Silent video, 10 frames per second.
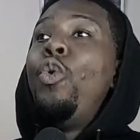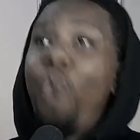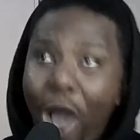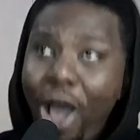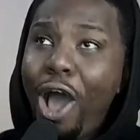
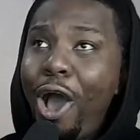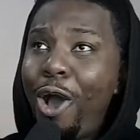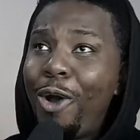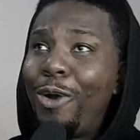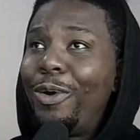
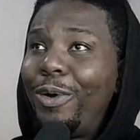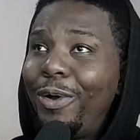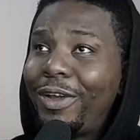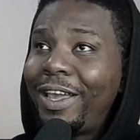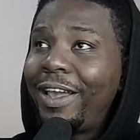Whoa!
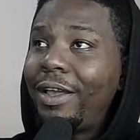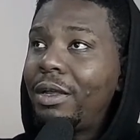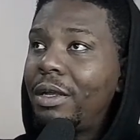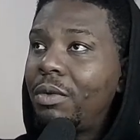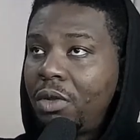Okay.
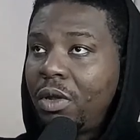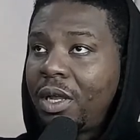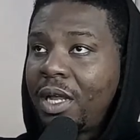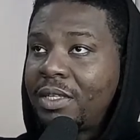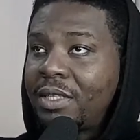Click on
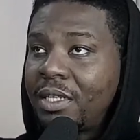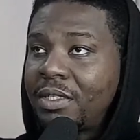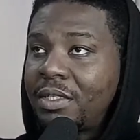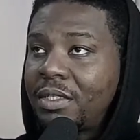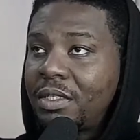
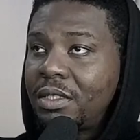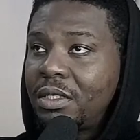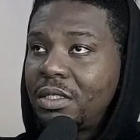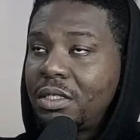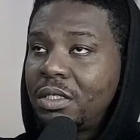Kansas.
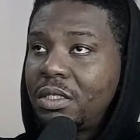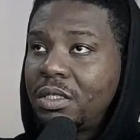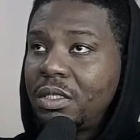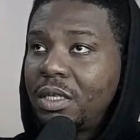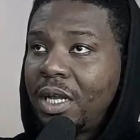
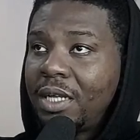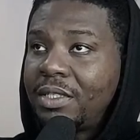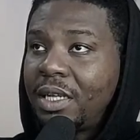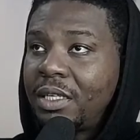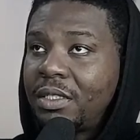
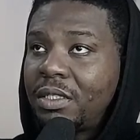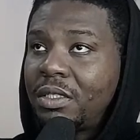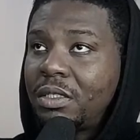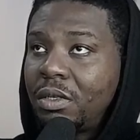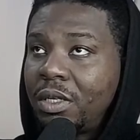
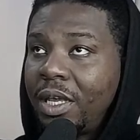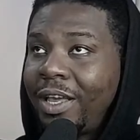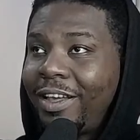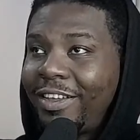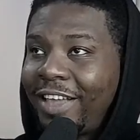Kansas.
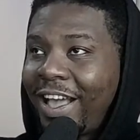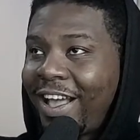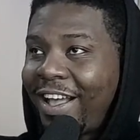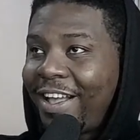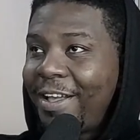Okay.
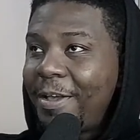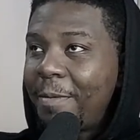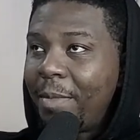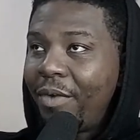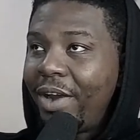Yeah.
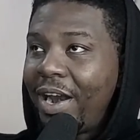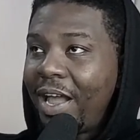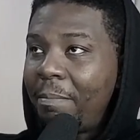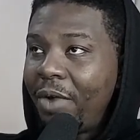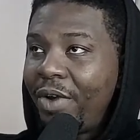
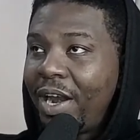Maryland.